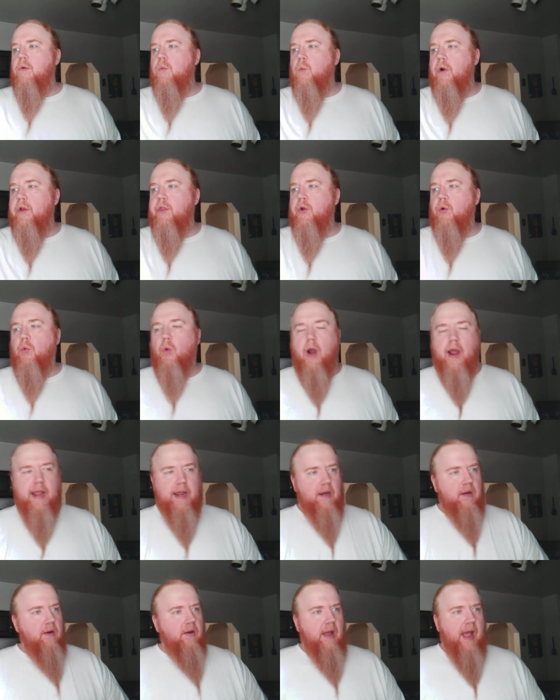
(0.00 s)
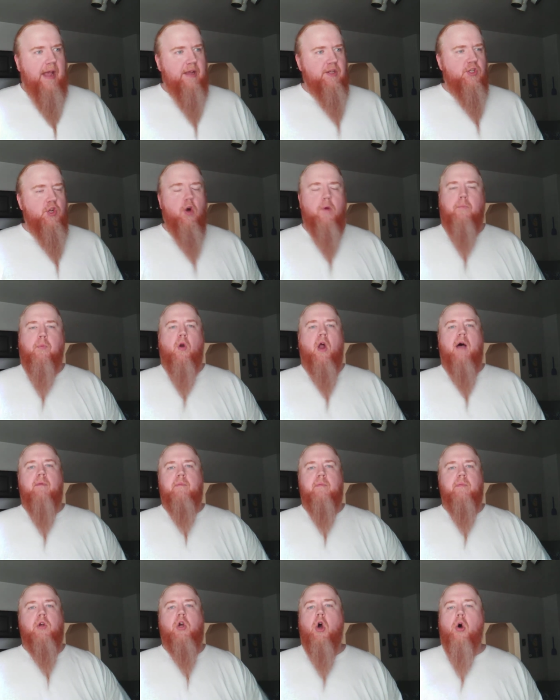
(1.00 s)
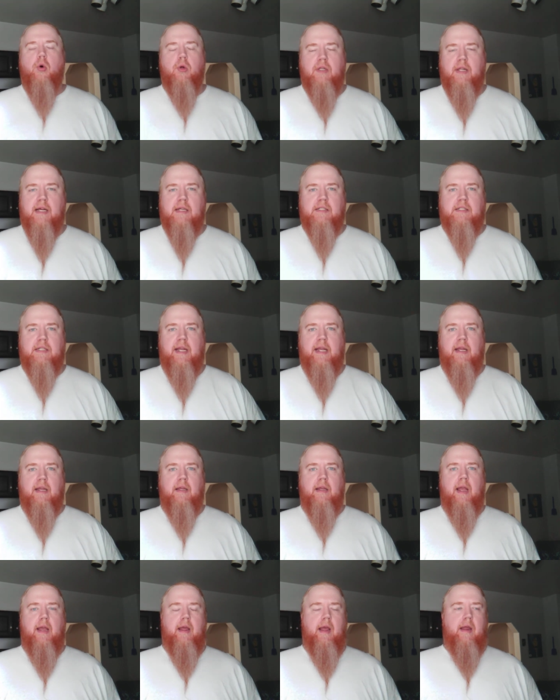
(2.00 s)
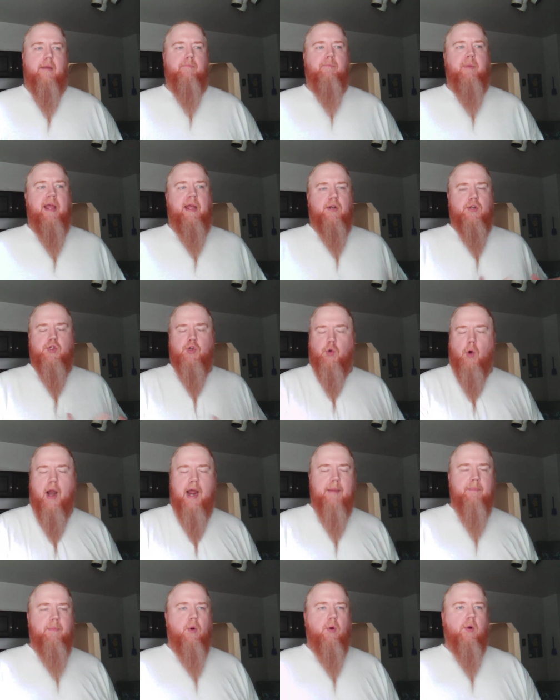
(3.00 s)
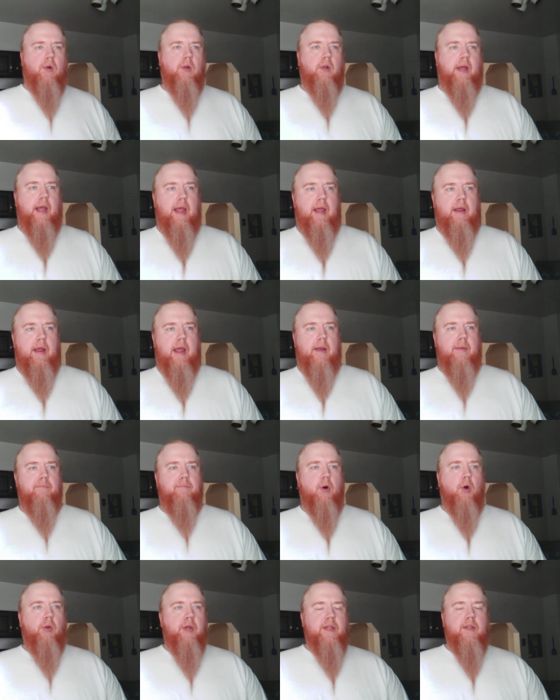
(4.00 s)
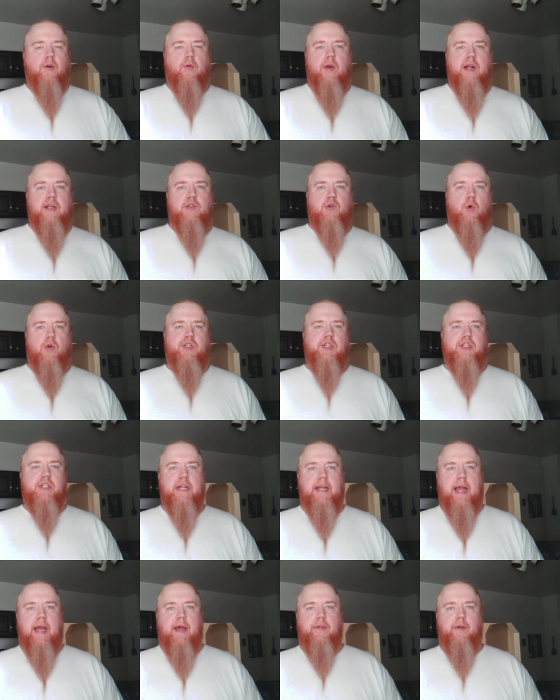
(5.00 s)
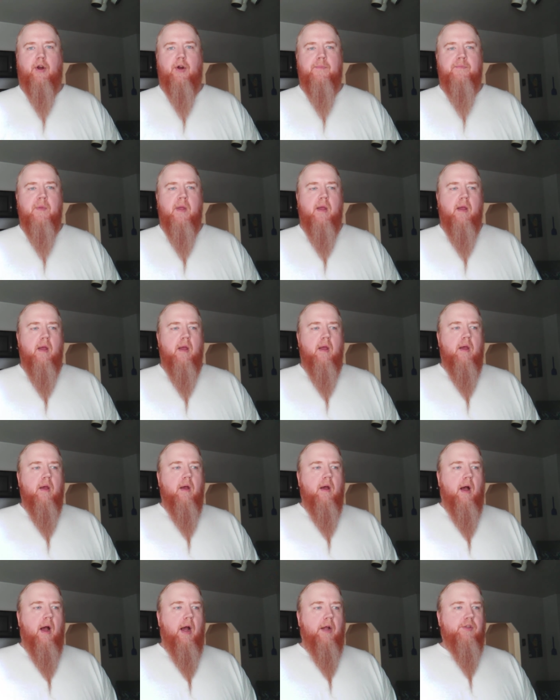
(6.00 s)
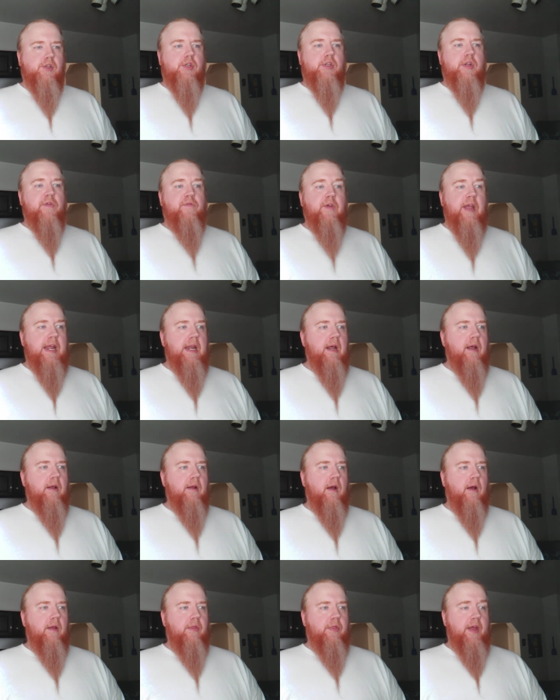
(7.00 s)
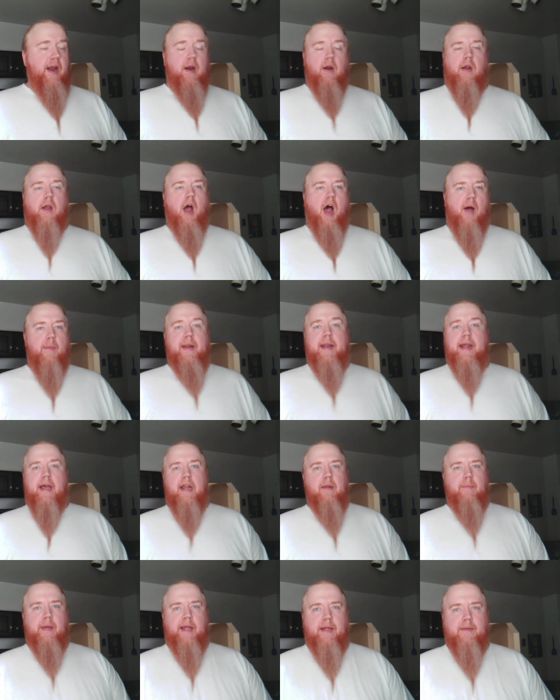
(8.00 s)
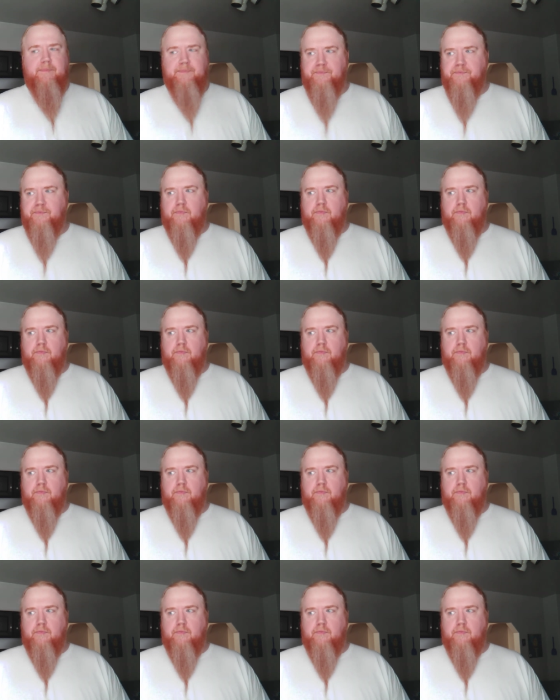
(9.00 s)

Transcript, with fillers: where the right has no problem coalescing and being tribal and pulling the resources together uh, to defeat their common enemy.